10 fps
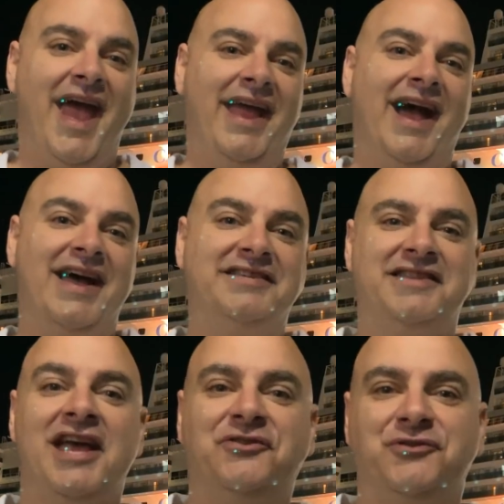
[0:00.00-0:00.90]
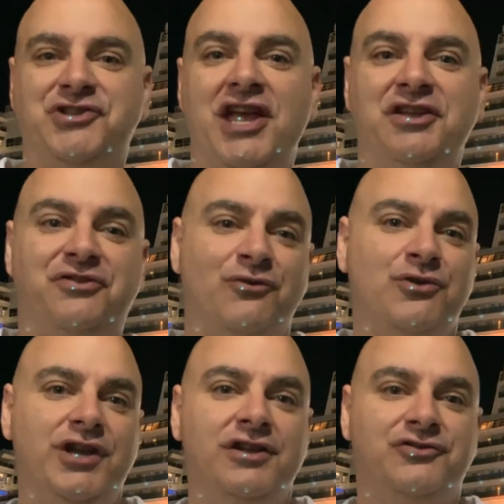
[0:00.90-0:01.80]
Hey guys, thanks for staying
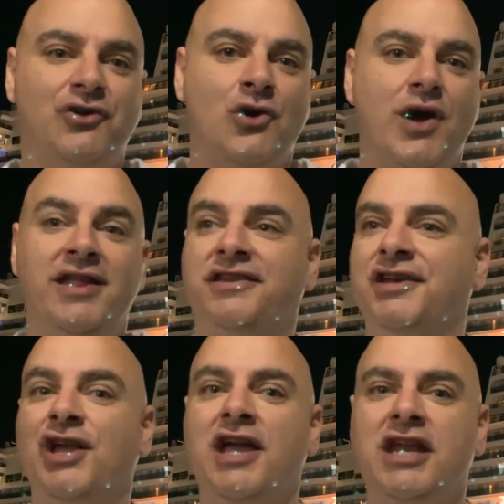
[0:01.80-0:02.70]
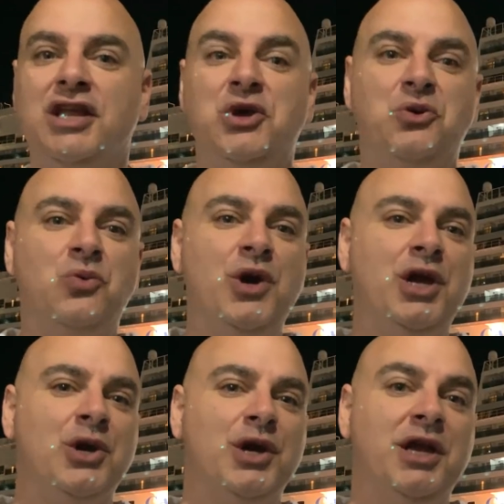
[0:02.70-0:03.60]
through the intro, and tonight
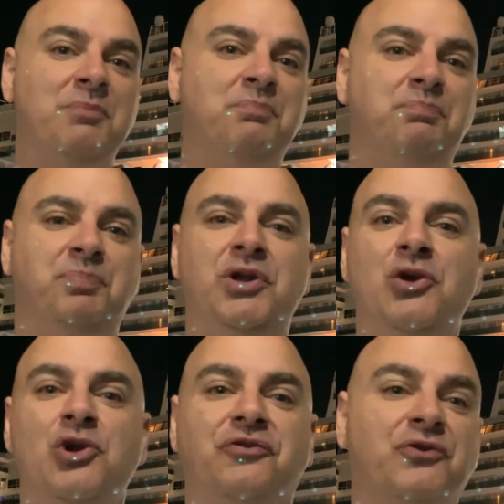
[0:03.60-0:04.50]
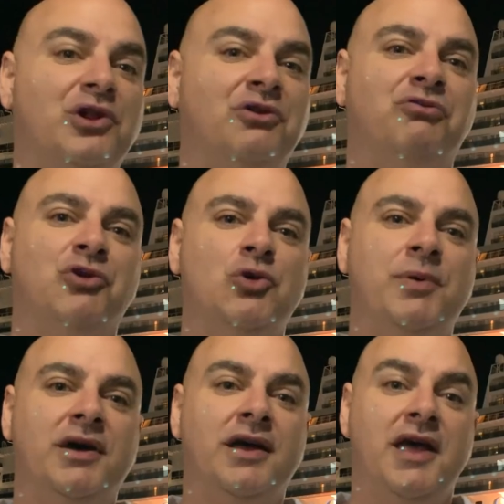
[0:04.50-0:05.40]
we're in beautiful
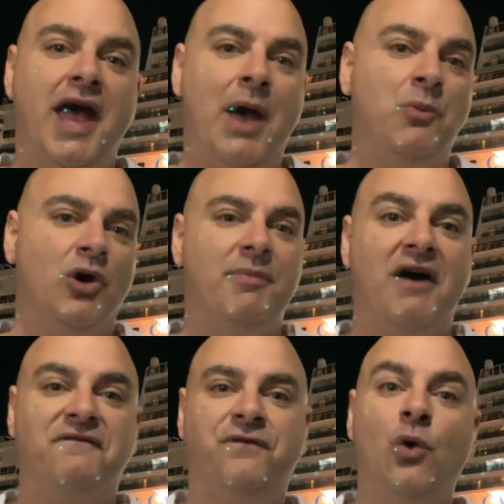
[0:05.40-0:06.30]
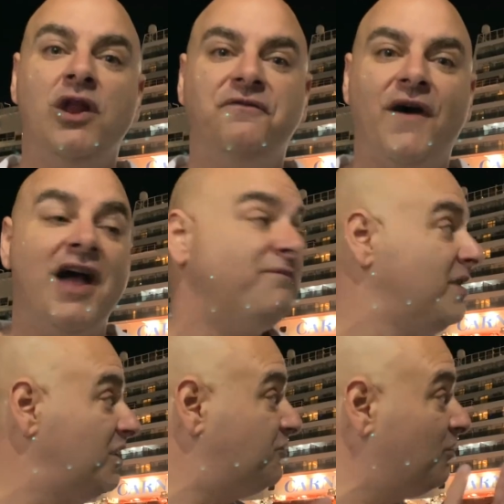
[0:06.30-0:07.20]
Aruba and we're about 45
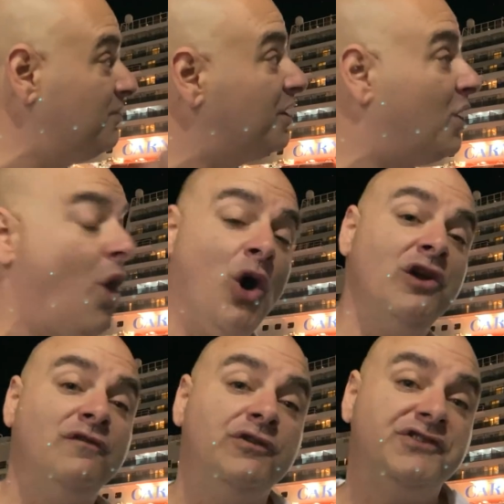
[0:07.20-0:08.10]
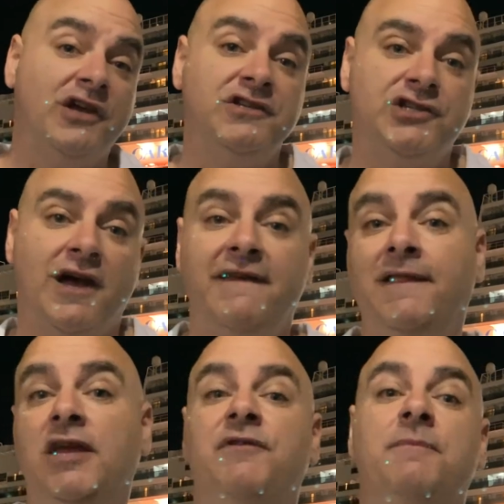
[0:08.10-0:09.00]
minutes from the Carnival
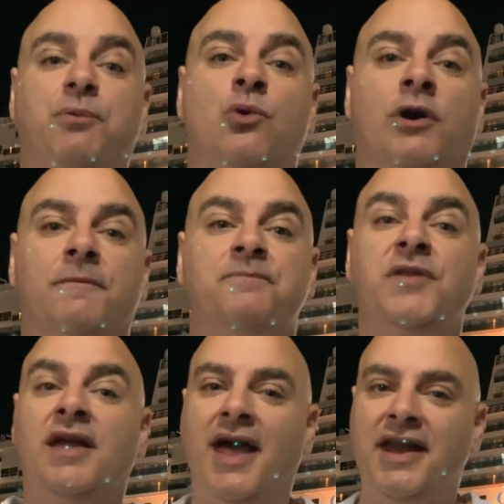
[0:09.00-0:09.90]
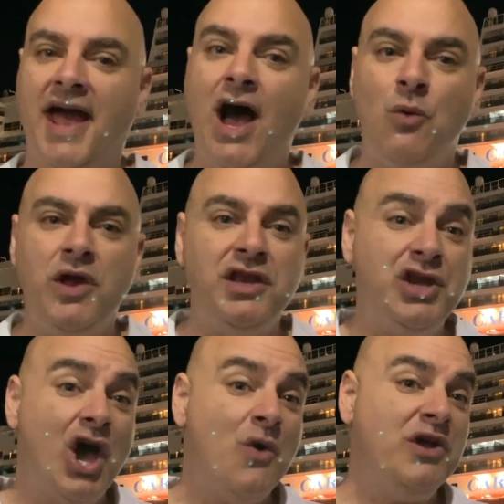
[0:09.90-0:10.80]
Sunshine leaving port. And how we
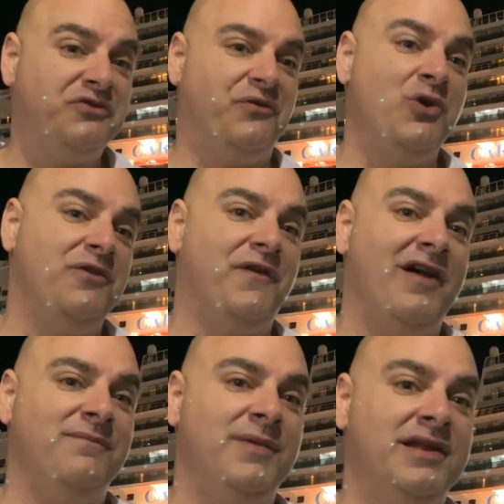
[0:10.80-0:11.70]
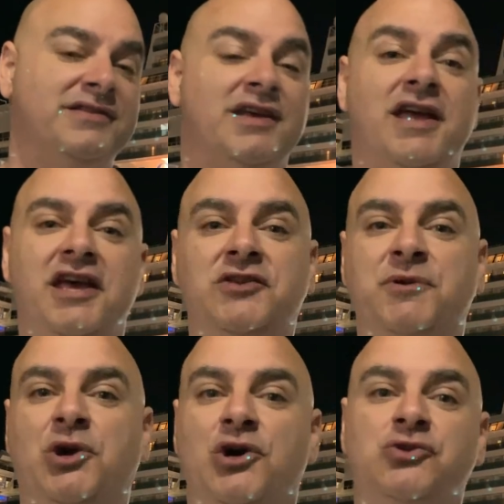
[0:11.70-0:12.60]
know it's 45 minutes is
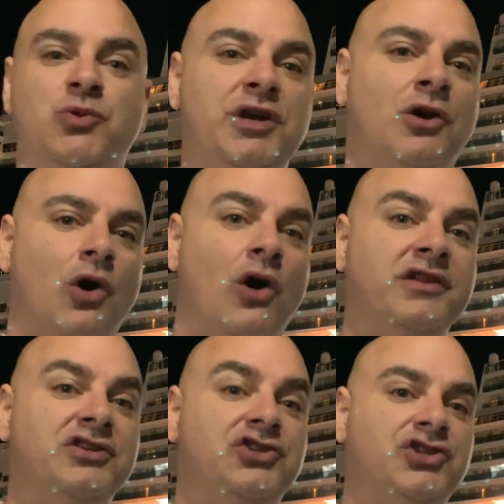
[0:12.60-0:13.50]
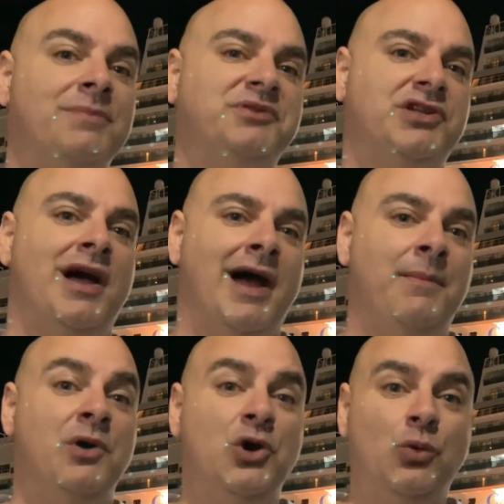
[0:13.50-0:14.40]
because we are on ship's
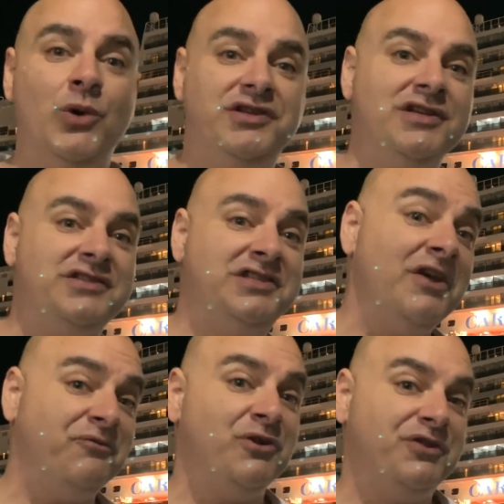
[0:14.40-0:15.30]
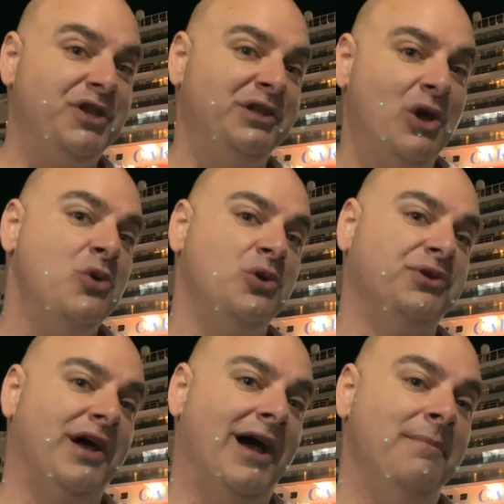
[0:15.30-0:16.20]
time, which is different than local
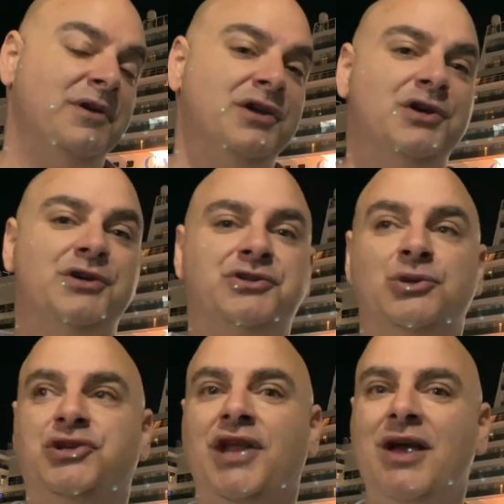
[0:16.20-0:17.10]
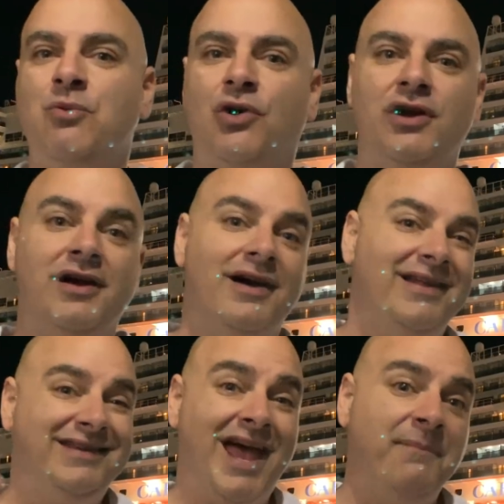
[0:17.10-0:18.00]
time. So today we're going to
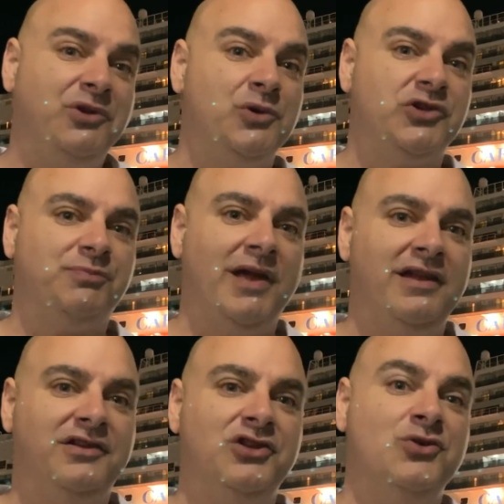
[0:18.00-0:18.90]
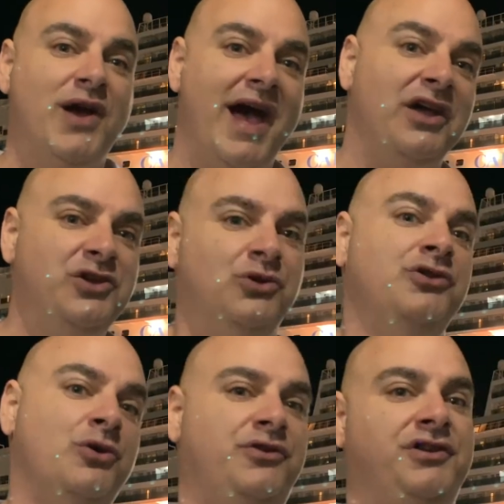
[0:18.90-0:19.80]
attempt to explain to you how you'll
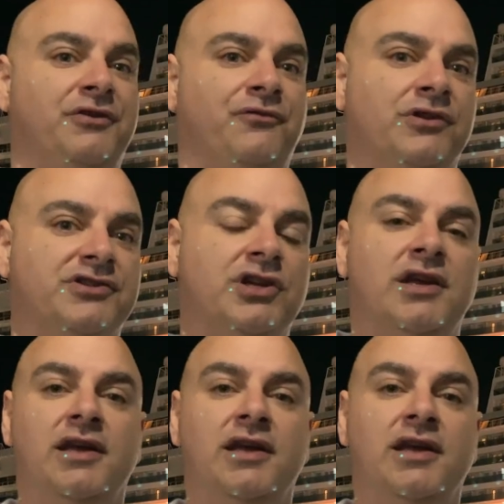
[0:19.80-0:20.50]
know the difference.